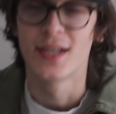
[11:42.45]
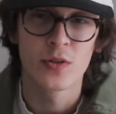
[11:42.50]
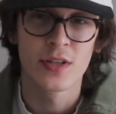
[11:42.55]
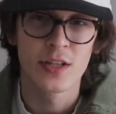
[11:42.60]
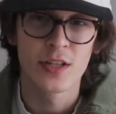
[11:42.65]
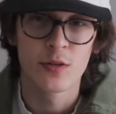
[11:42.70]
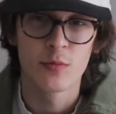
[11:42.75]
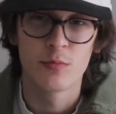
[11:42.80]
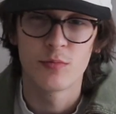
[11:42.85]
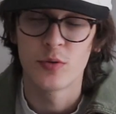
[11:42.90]

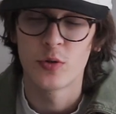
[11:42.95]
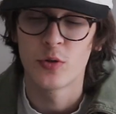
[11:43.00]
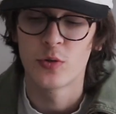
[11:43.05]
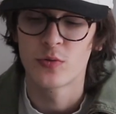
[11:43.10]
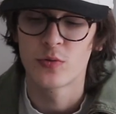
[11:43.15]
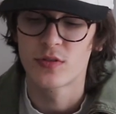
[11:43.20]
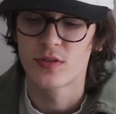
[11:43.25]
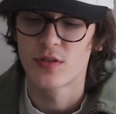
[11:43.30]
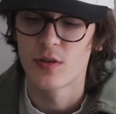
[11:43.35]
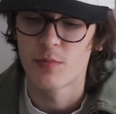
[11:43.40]
Tornado
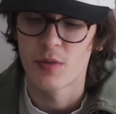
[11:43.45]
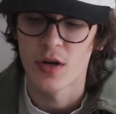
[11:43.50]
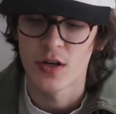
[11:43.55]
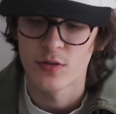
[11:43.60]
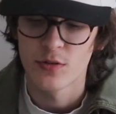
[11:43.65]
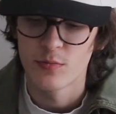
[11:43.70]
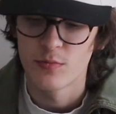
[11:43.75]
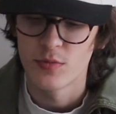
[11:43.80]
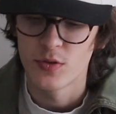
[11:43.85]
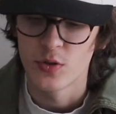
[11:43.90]
boots, the
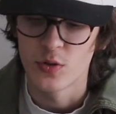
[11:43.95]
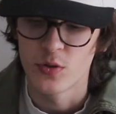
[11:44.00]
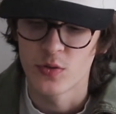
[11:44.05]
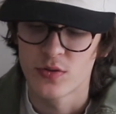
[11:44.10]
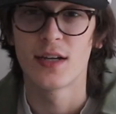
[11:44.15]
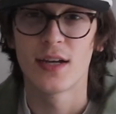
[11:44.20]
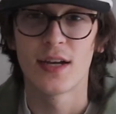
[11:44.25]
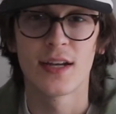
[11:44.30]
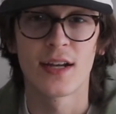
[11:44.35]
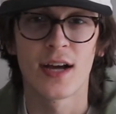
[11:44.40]
puddle boot,
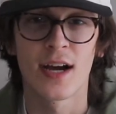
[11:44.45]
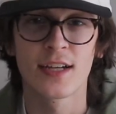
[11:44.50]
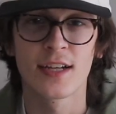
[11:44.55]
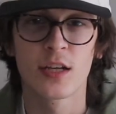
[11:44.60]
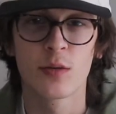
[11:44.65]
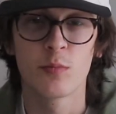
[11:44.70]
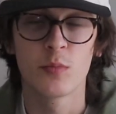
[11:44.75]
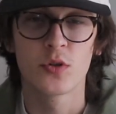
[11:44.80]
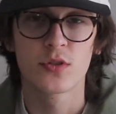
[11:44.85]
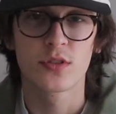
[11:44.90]
and
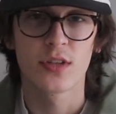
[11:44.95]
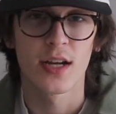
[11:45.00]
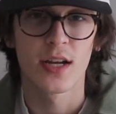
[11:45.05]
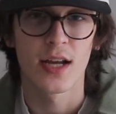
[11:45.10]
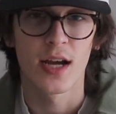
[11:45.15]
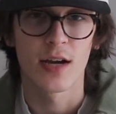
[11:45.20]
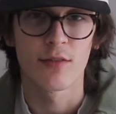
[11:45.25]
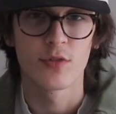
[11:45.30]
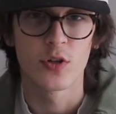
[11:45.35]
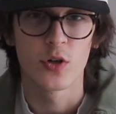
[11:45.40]
hiking boots kind
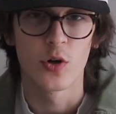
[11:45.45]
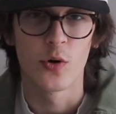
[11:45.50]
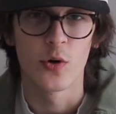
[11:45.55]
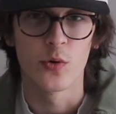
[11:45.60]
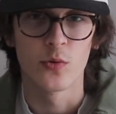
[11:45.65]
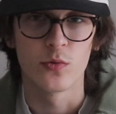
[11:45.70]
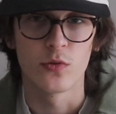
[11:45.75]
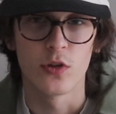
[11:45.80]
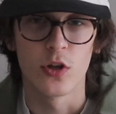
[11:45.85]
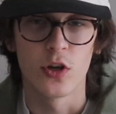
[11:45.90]
of have their
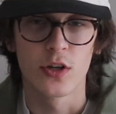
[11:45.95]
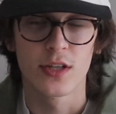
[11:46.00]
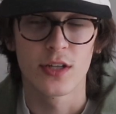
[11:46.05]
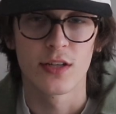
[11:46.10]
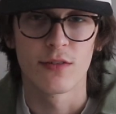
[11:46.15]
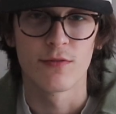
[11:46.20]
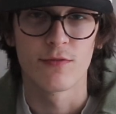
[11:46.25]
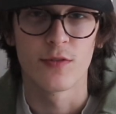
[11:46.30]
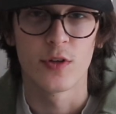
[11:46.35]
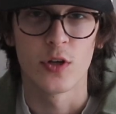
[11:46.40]
own look
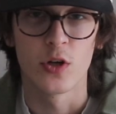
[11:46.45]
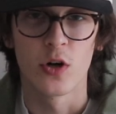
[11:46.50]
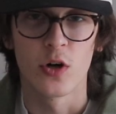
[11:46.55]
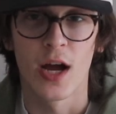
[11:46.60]
and feel.